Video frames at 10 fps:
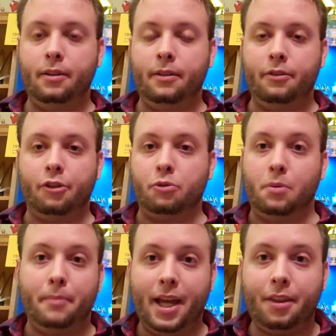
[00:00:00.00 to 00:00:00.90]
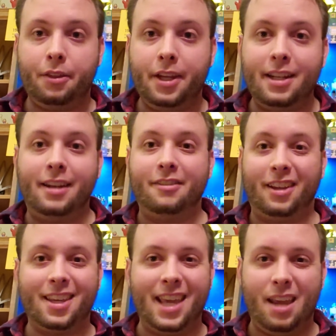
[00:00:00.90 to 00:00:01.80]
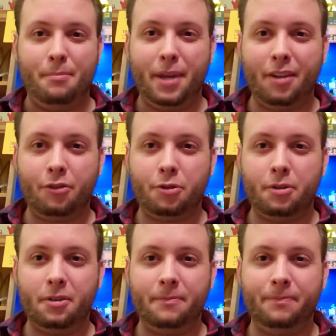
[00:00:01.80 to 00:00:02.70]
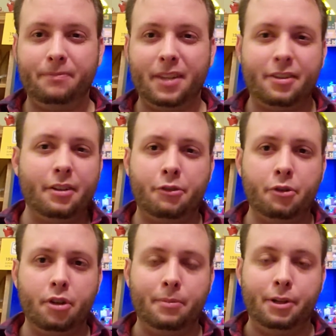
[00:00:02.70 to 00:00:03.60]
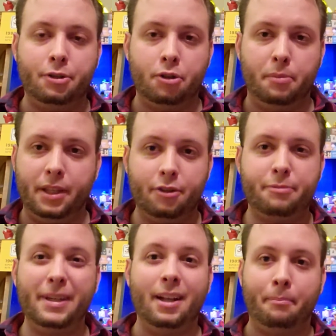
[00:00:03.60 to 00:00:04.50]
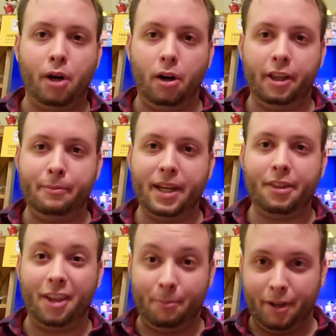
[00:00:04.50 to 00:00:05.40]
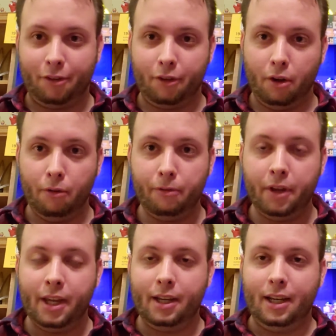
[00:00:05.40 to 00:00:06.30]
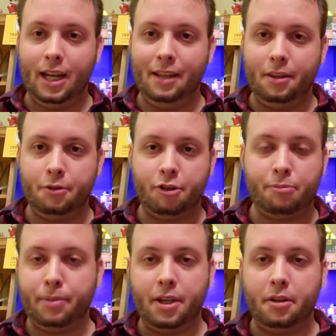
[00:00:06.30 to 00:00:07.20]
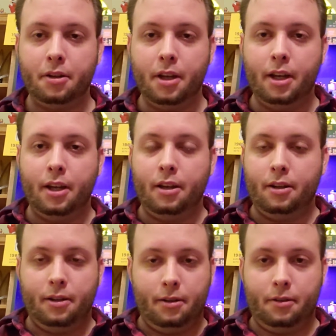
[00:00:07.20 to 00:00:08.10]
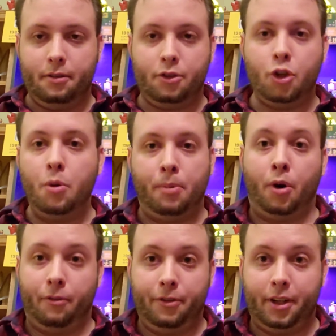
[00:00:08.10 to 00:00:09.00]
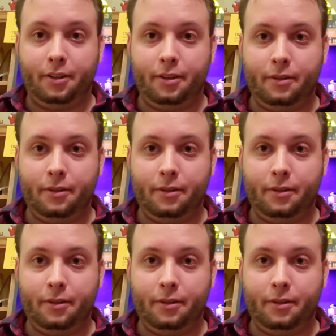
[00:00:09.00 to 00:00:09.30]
He's also a mathlete, and he's a game master. That sounds too good to be true. I mean, there's being a polymath like myself, and then there's just being too perfect.